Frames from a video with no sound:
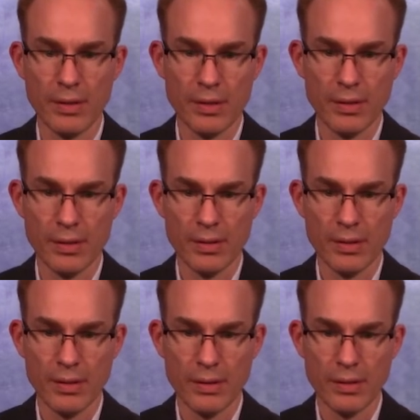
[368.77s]

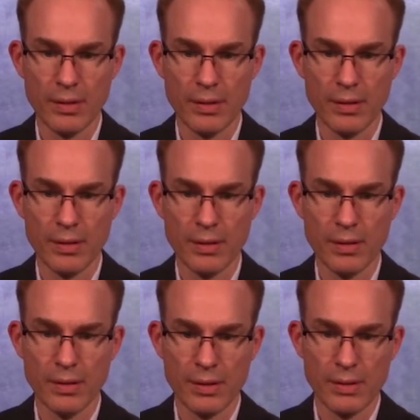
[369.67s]

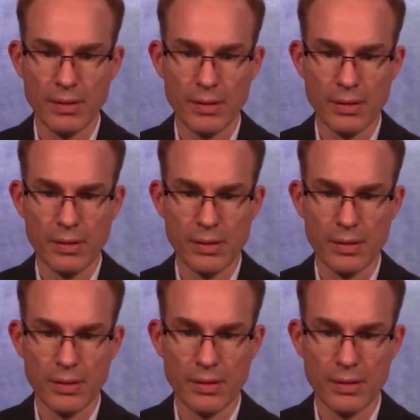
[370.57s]

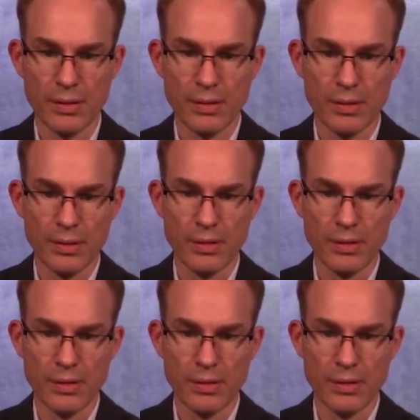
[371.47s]
Nothing is said.